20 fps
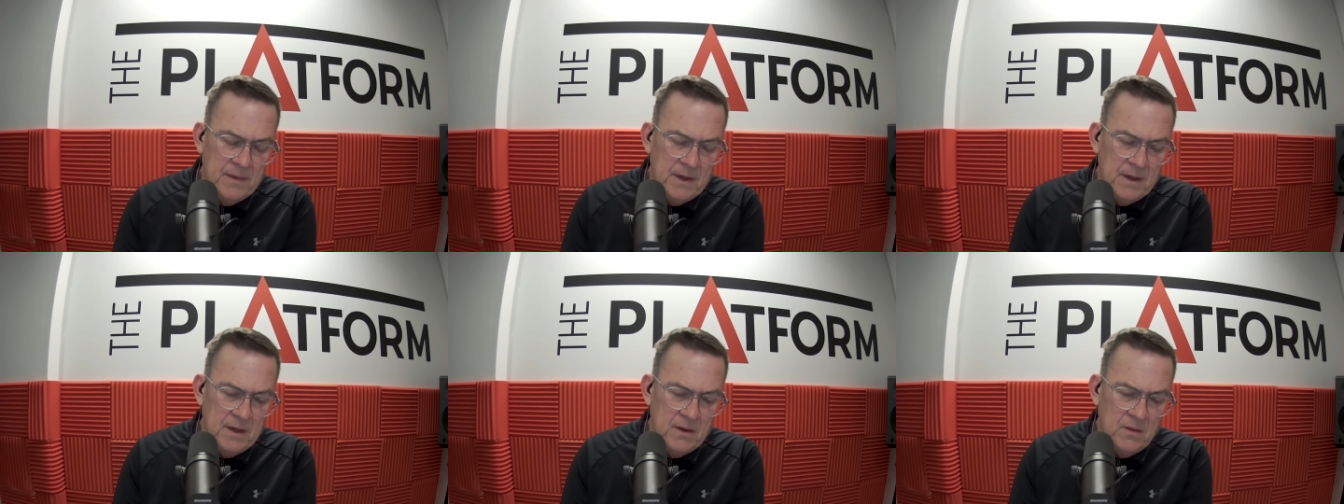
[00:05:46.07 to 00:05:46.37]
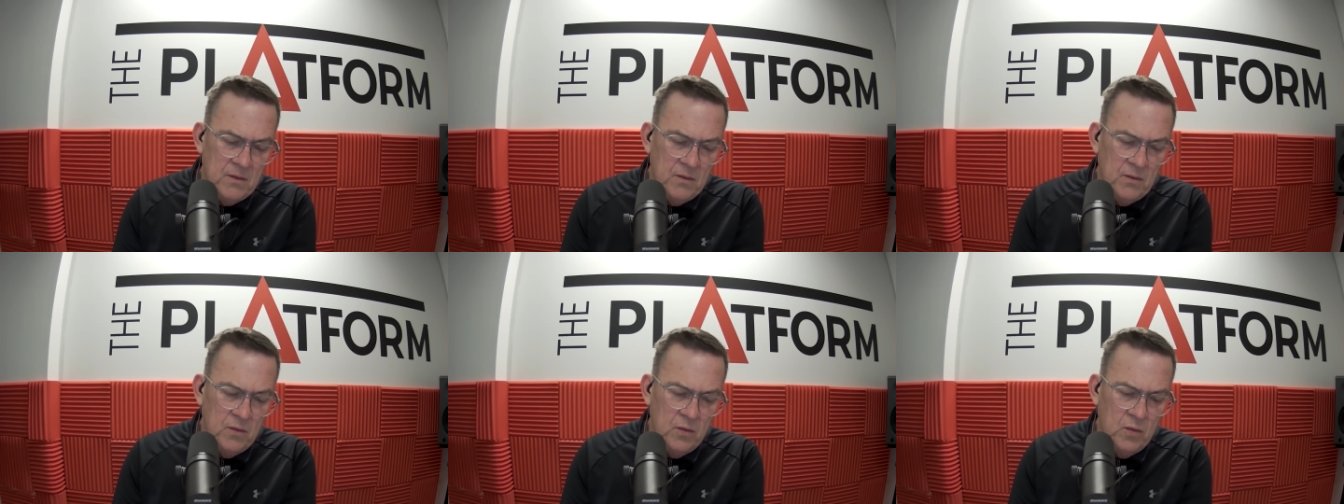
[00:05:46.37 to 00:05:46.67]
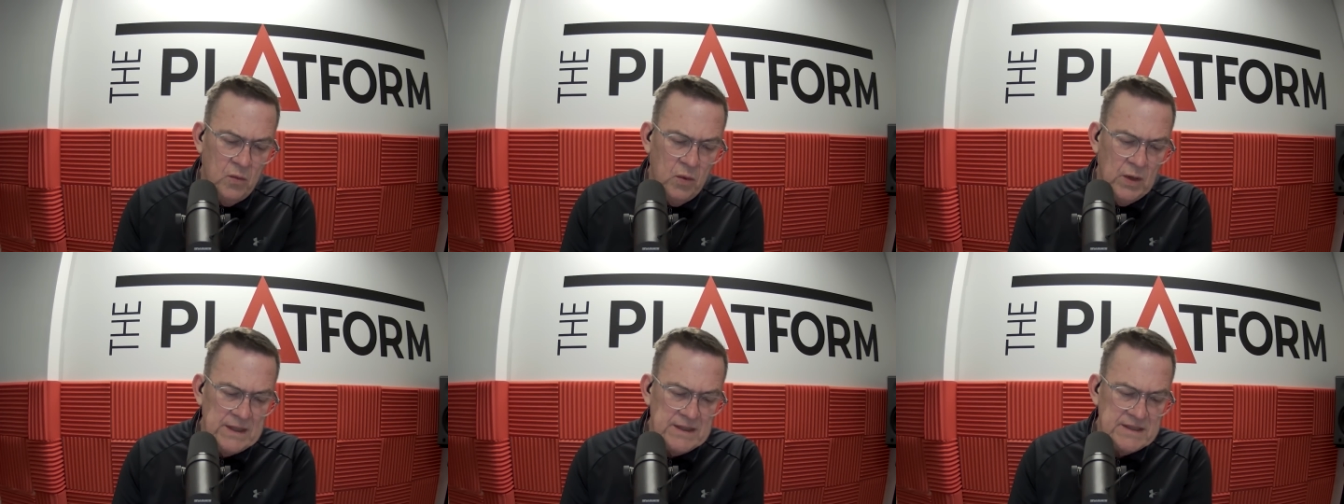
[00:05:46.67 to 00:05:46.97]
uh,
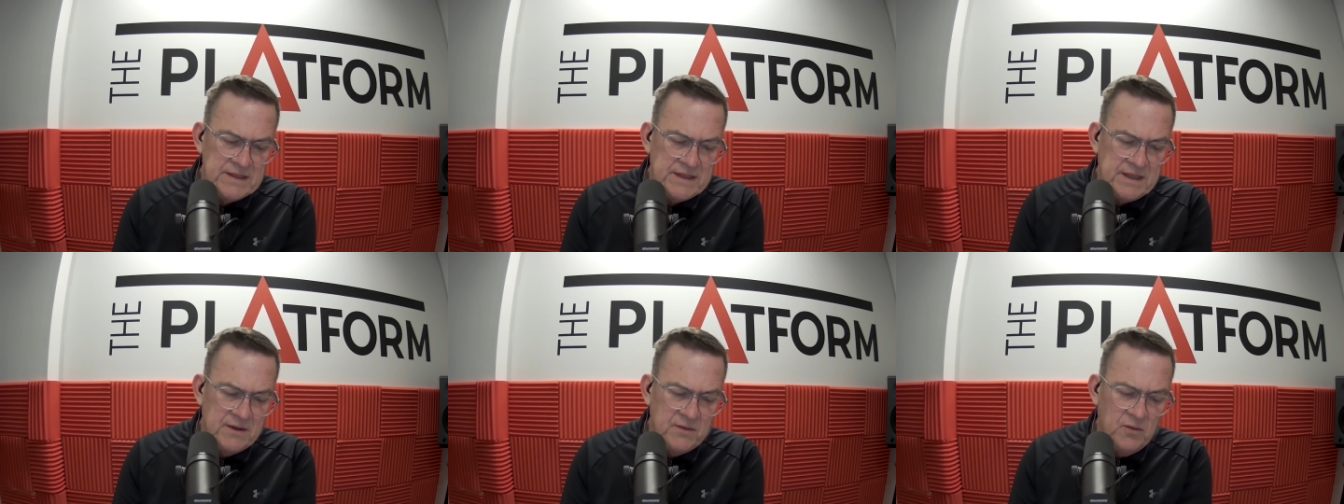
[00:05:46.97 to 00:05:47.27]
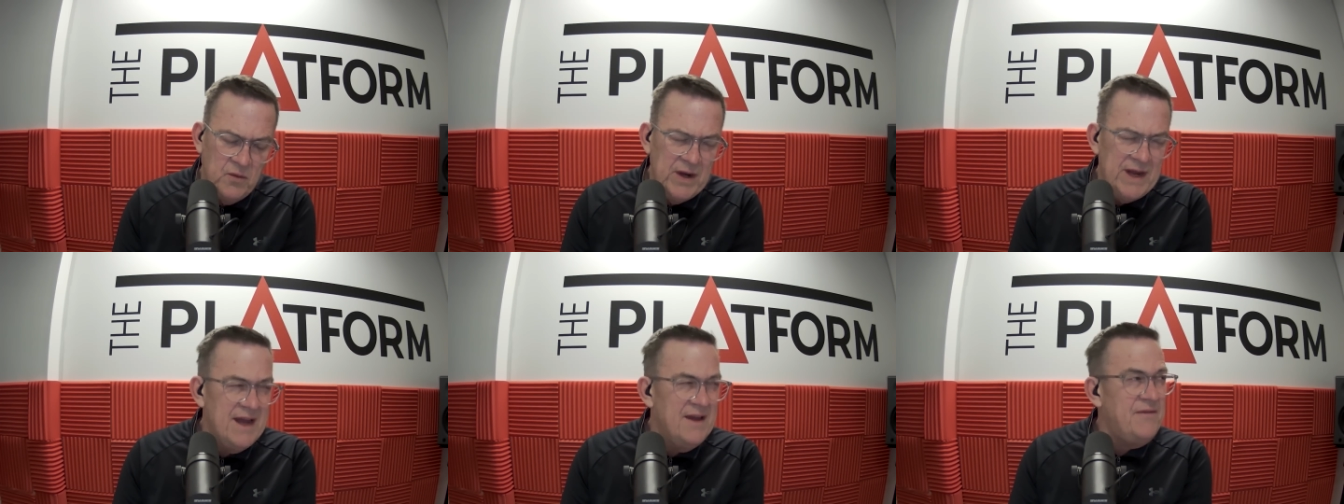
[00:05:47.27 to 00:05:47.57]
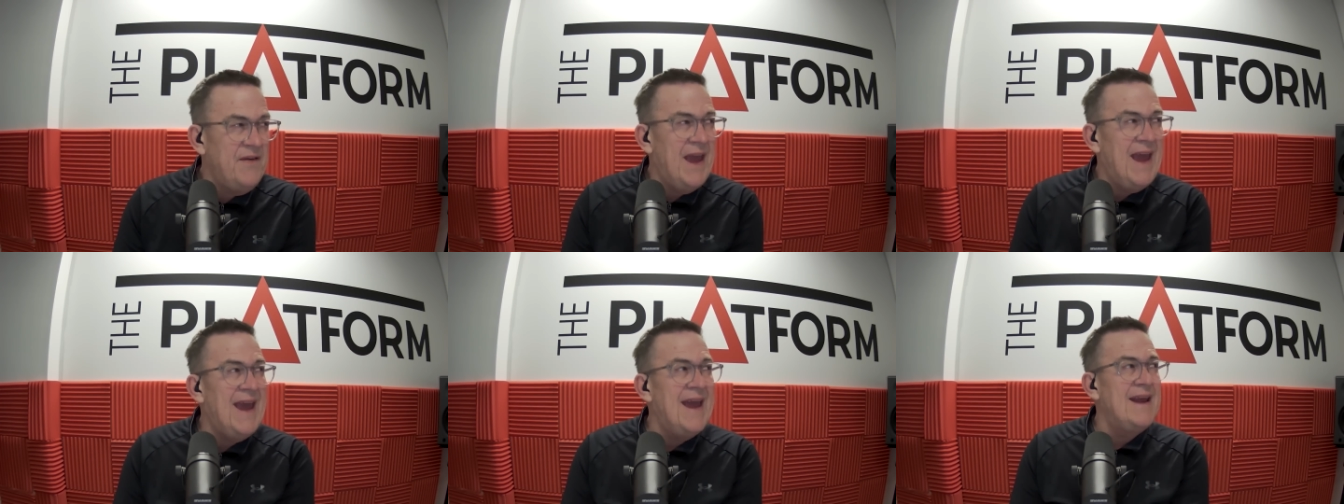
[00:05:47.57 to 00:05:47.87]
Winston, we
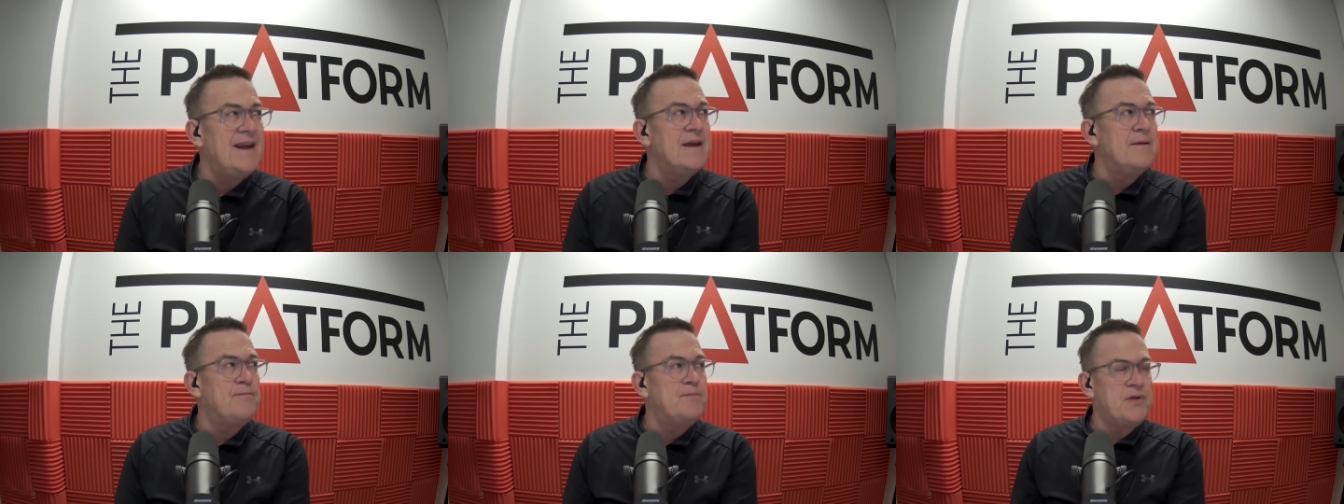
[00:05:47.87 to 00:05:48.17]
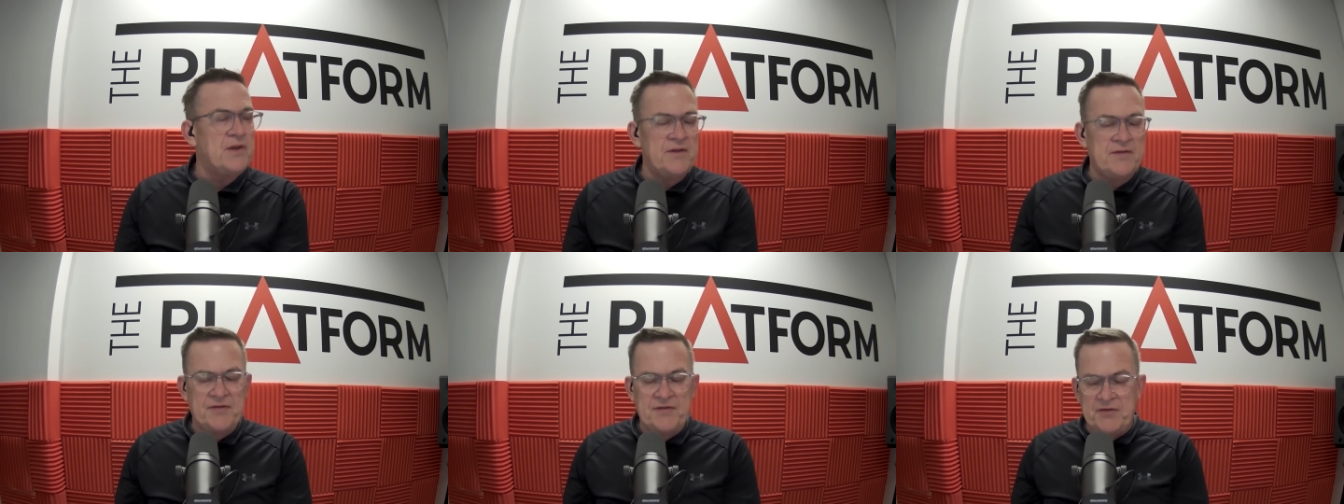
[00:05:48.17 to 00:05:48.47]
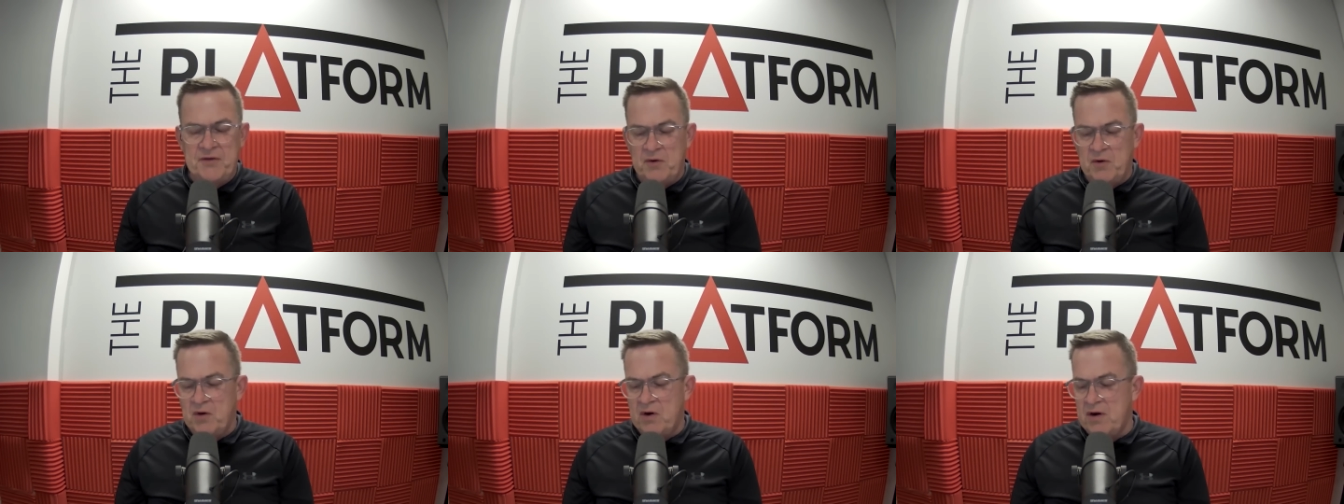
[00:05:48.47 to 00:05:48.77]
have had a
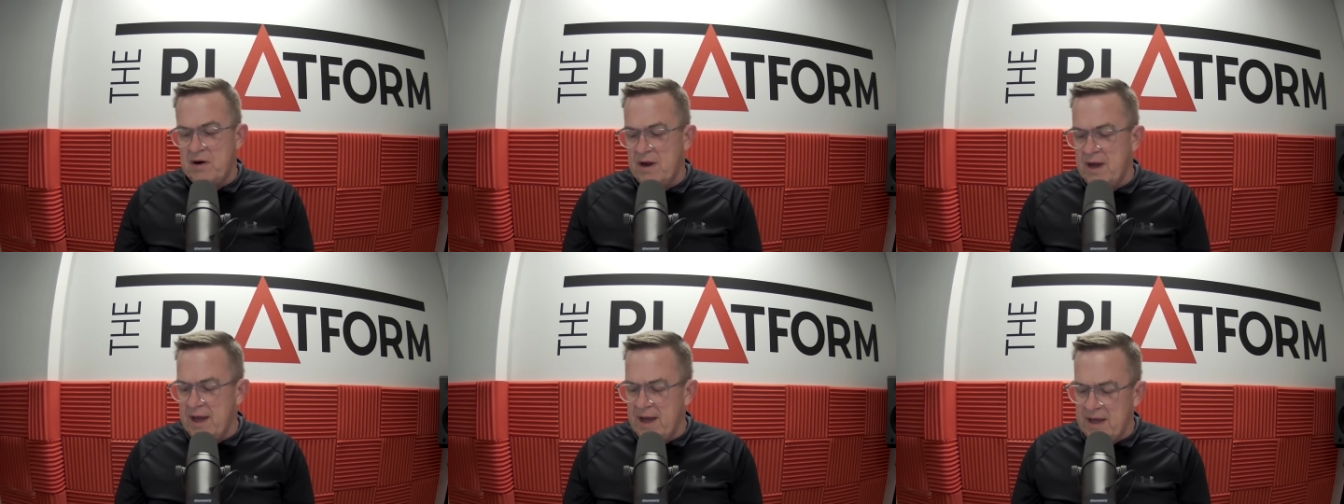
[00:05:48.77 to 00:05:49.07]
plethora